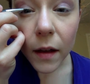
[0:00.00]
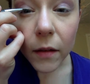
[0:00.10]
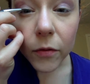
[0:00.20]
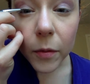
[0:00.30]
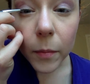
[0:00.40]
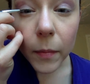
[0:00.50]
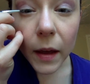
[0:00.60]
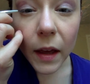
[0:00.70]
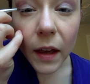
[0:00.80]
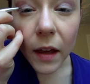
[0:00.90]
And for
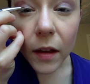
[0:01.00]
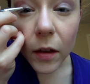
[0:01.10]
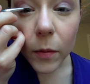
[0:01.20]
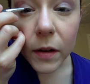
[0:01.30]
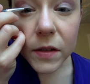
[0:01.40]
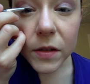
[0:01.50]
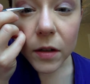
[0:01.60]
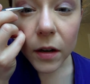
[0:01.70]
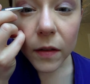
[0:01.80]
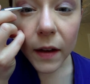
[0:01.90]
me, you want to
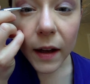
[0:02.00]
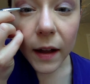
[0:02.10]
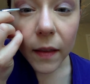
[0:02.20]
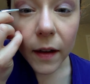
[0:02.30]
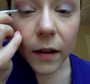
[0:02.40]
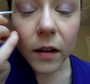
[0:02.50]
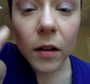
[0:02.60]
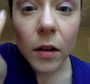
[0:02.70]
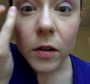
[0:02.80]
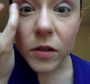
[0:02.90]
start the
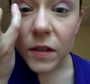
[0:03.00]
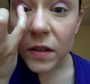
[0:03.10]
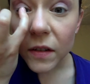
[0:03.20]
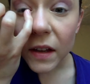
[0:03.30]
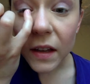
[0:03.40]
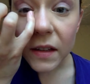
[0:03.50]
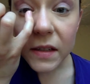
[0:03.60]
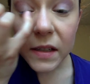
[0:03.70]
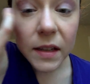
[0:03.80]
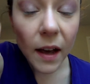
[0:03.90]
eyeliner just on the
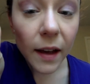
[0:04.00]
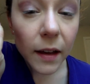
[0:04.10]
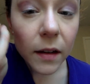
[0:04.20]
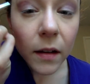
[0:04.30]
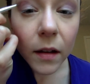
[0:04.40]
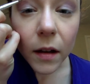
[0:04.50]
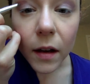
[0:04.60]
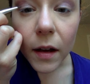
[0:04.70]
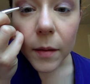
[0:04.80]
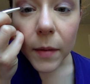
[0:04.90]
inside
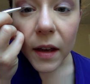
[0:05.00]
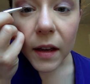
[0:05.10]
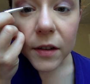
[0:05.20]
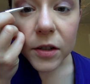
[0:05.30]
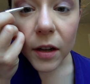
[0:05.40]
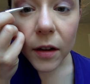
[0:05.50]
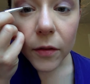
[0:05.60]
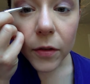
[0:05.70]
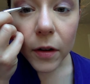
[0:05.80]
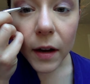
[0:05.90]
edge
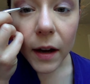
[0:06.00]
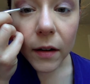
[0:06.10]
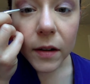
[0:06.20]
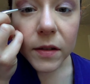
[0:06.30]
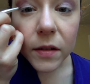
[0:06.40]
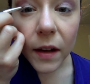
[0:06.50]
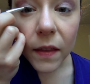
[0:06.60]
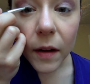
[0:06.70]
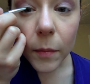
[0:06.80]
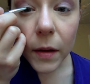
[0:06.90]
of your iris
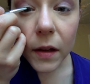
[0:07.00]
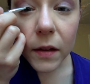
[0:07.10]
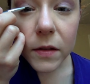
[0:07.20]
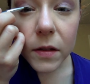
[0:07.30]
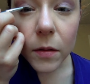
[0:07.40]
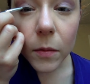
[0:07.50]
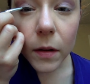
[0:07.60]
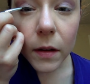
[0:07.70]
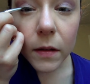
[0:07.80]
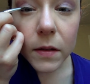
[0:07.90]
right there because you
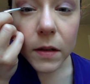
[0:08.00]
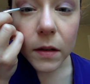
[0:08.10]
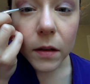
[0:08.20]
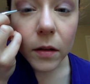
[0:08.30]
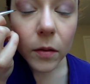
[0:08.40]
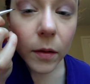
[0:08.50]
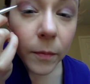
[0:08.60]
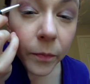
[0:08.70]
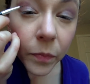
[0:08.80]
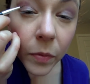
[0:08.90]
want to